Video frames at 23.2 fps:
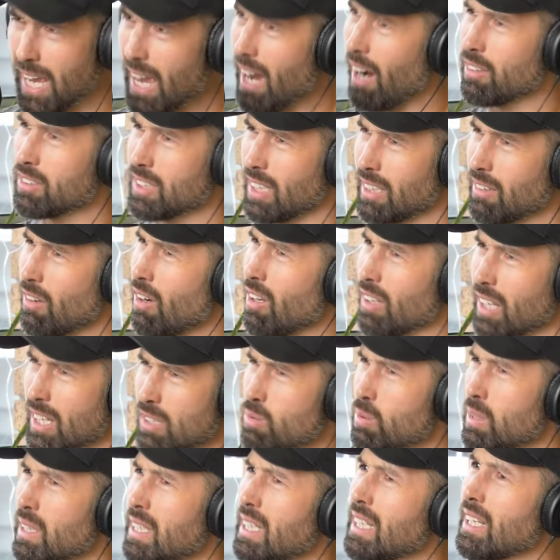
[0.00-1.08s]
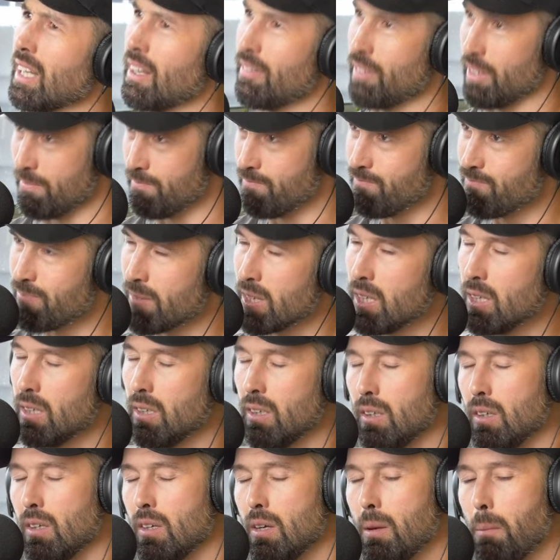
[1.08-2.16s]
Yeah, I was like, oh, that's really clever. Yeah.
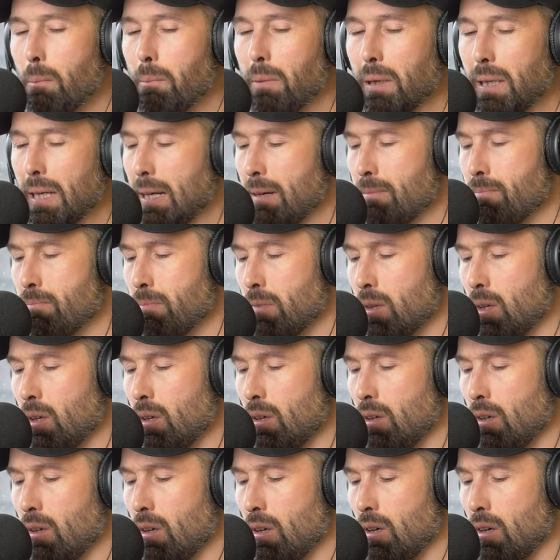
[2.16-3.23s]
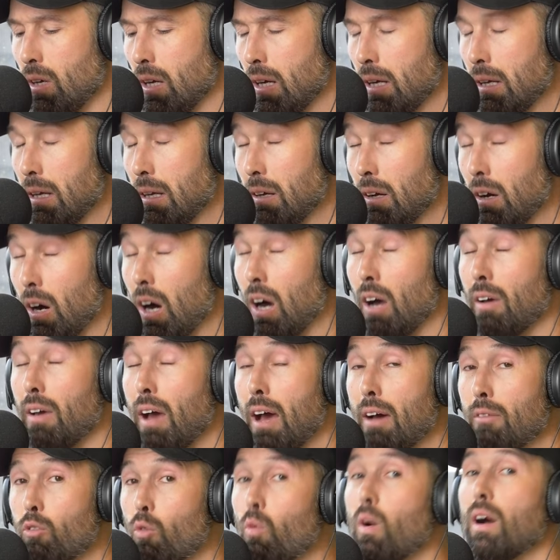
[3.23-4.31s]
But I
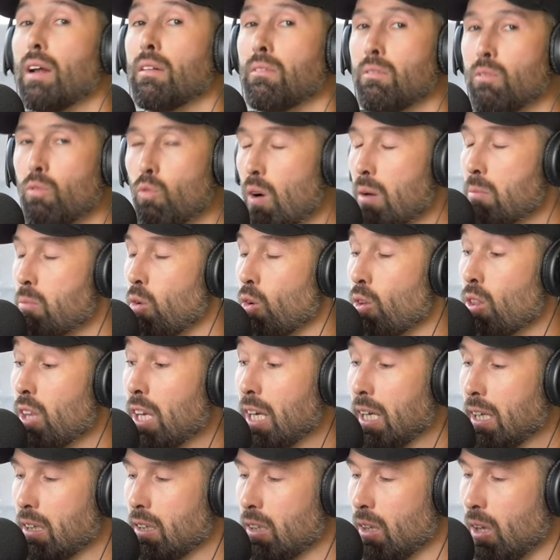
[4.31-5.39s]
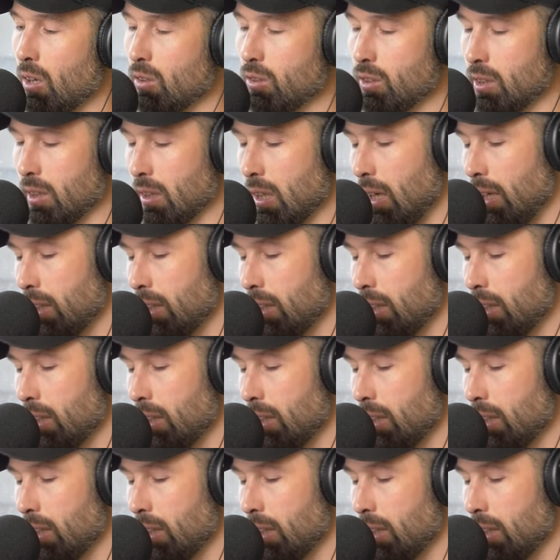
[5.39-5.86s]
have one more thing in closing.